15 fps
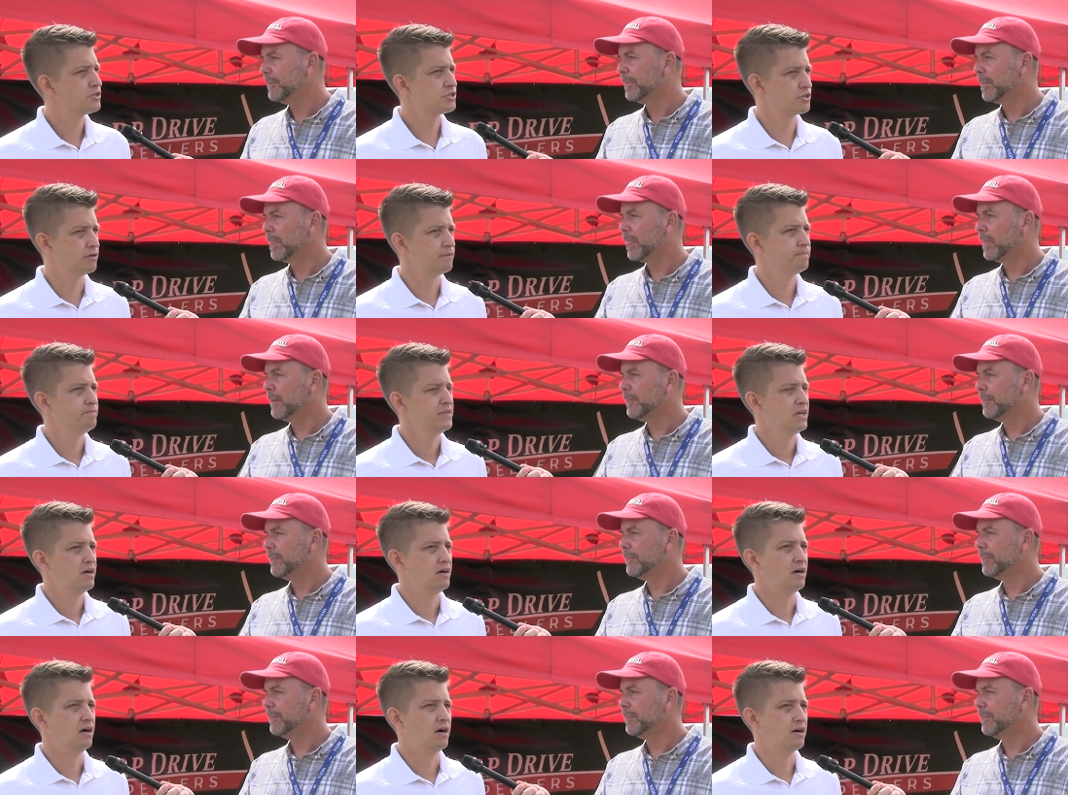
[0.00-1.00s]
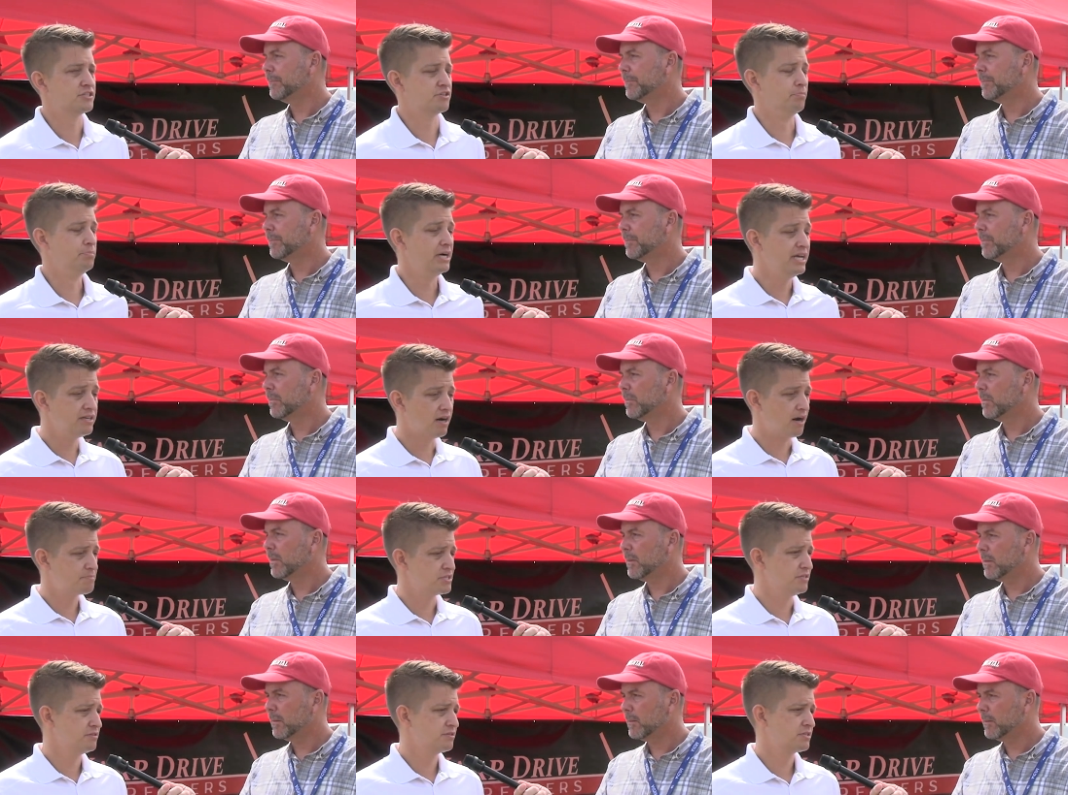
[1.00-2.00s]
Speaker 1: Sure. So blade
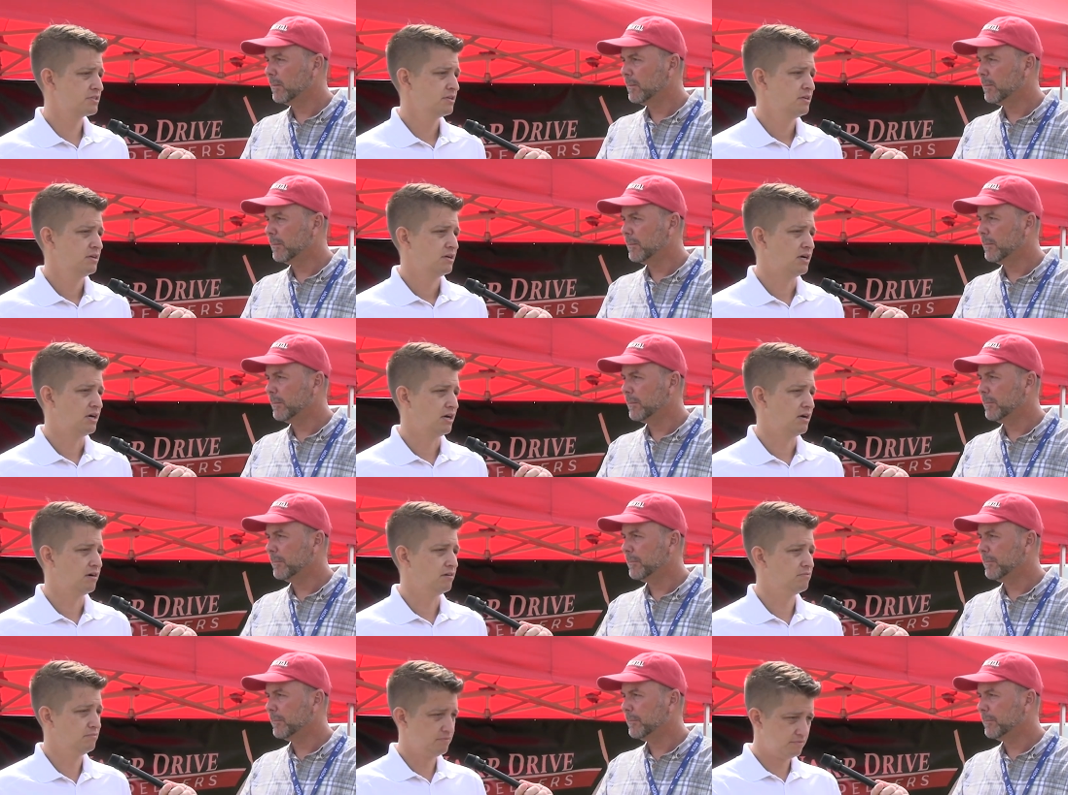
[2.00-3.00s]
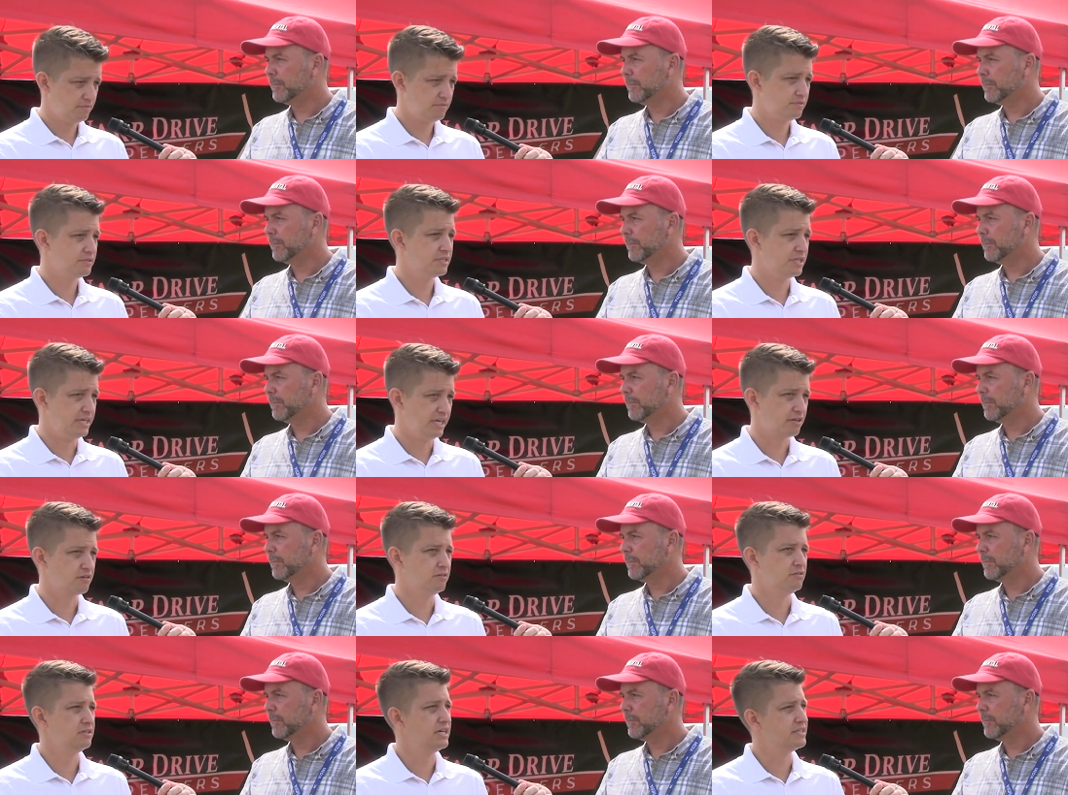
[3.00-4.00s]
options, the
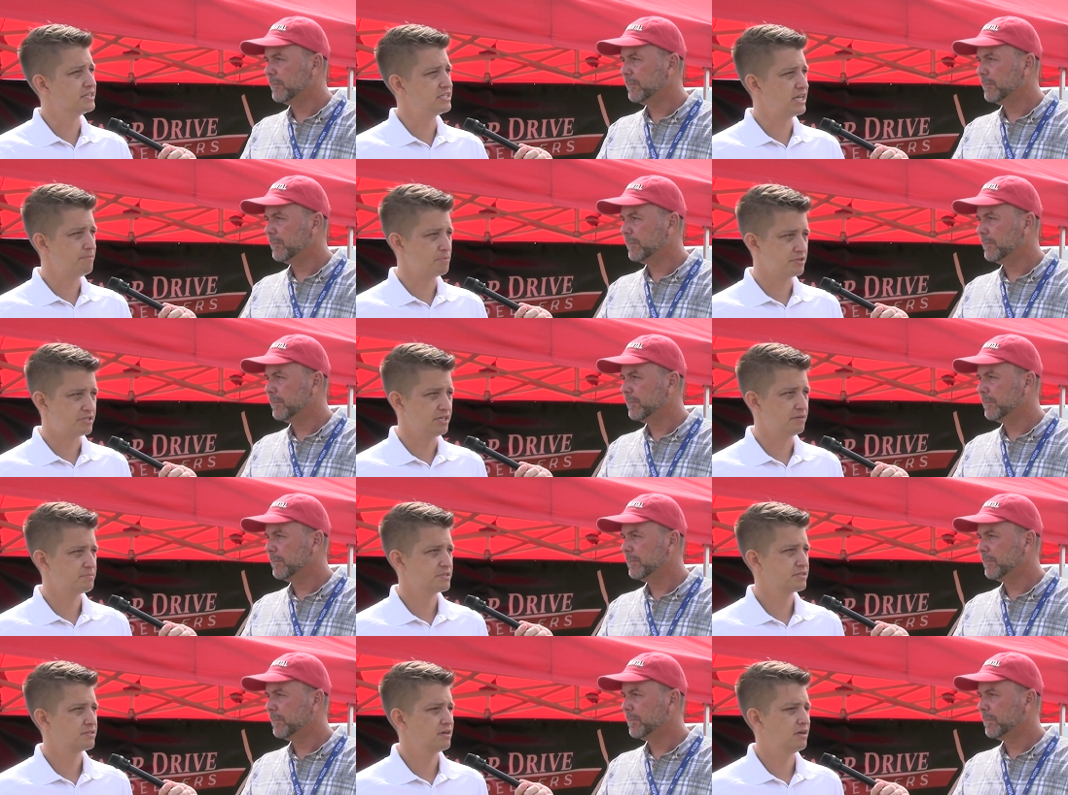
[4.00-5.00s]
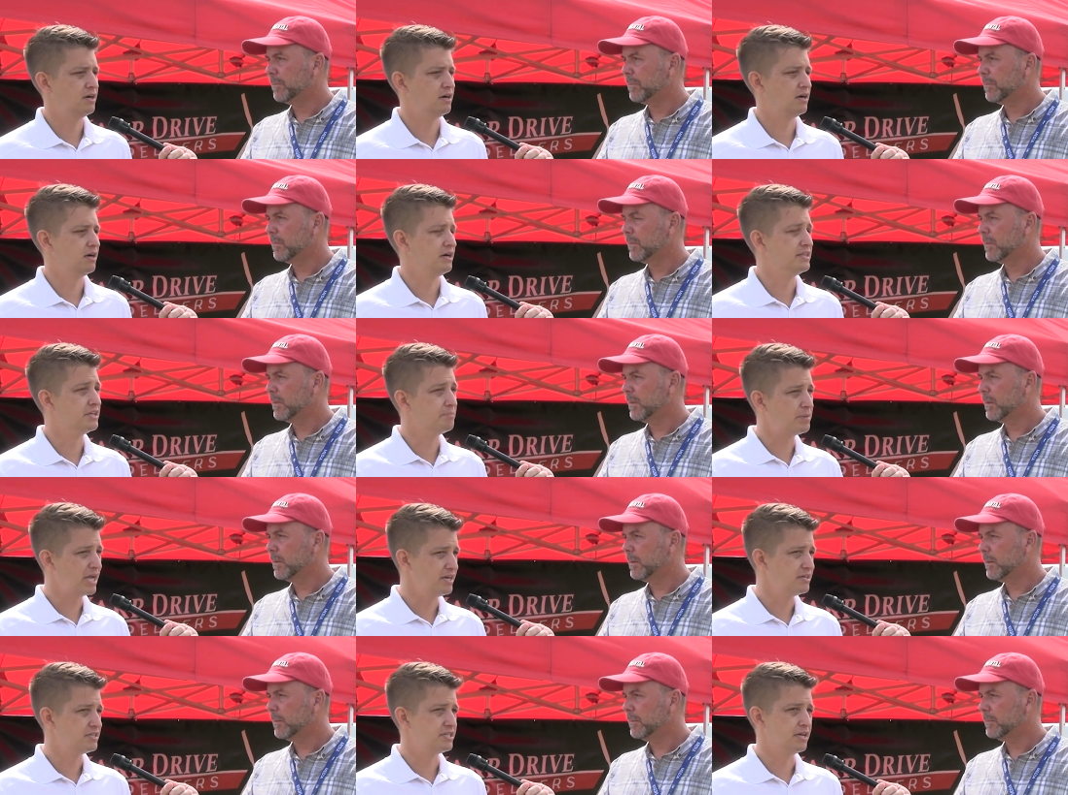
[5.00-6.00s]
nickel and the tapered tips and the
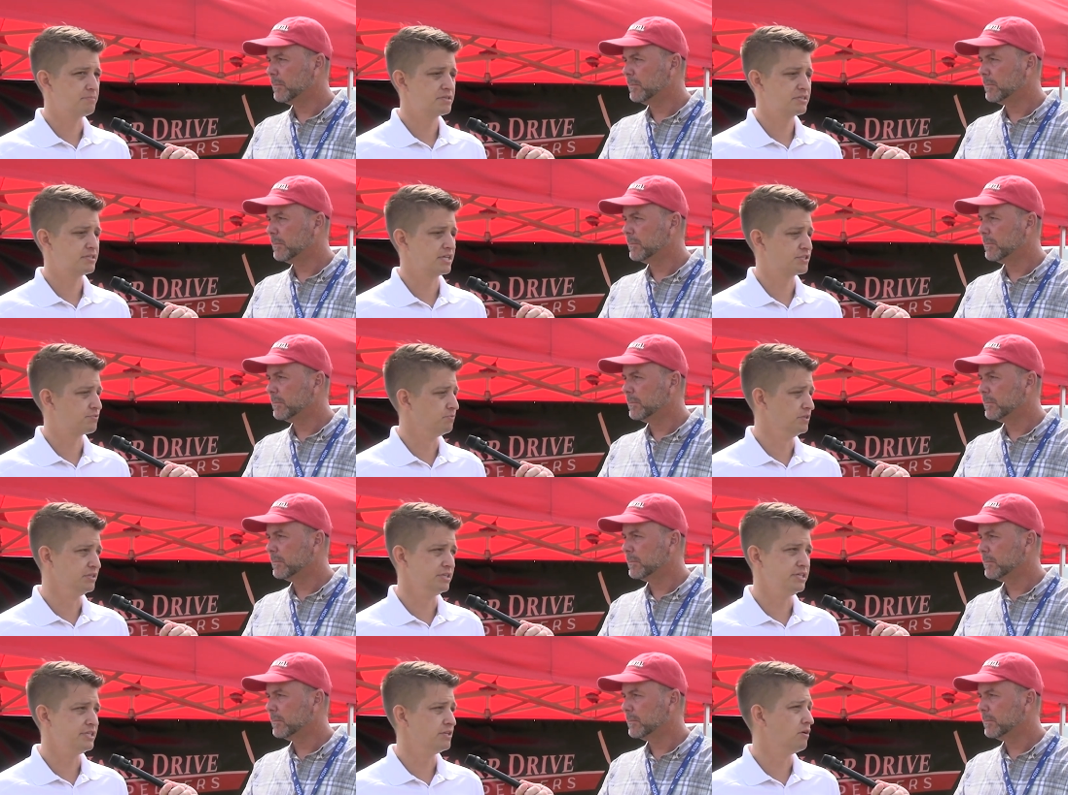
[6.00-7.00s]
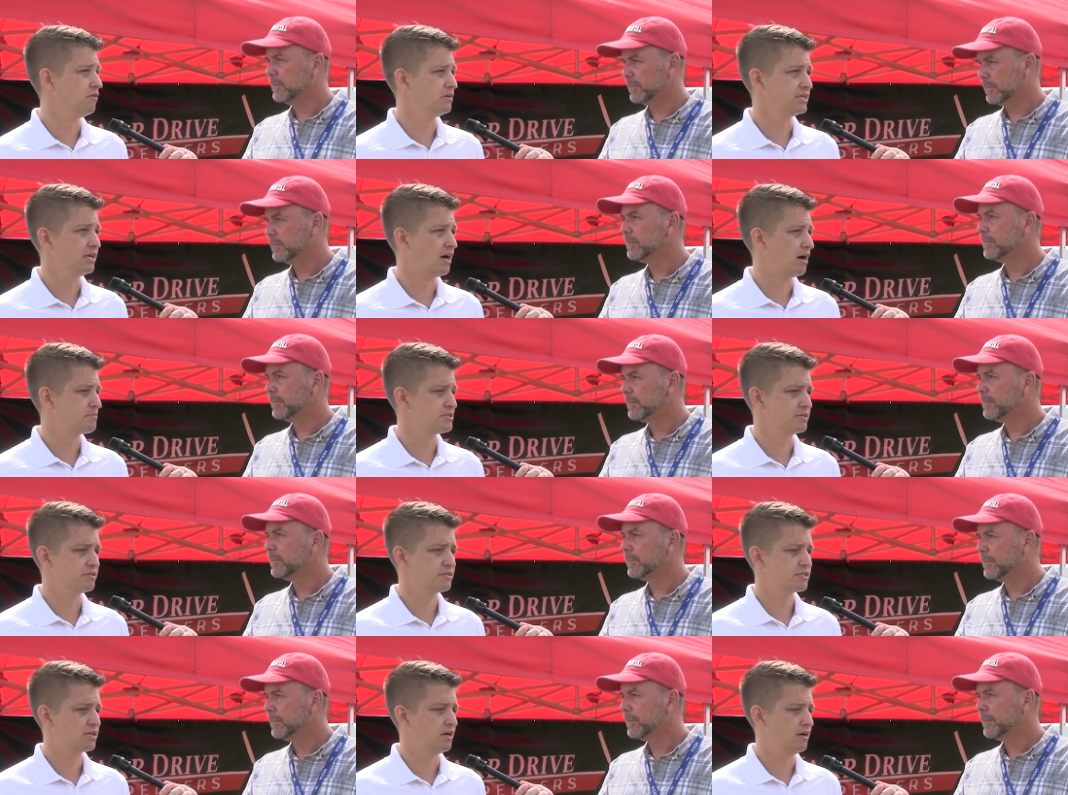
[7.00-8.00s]
painted tips, that's really the only
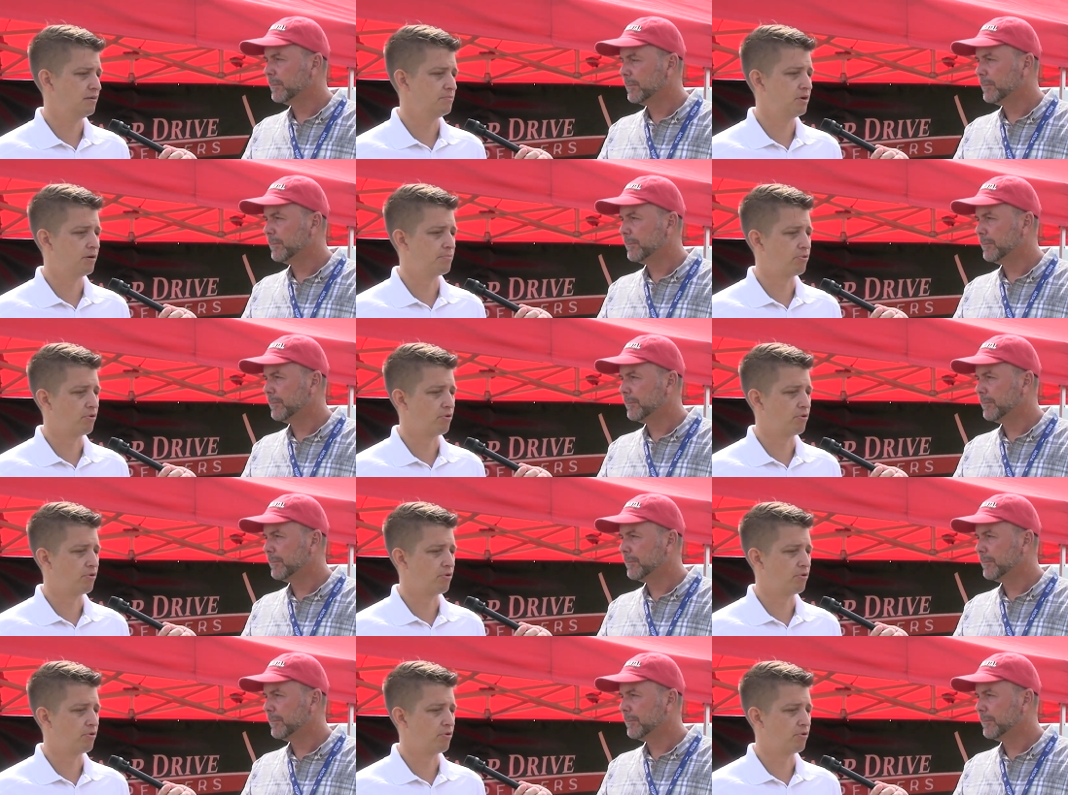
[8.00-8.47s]
options. Our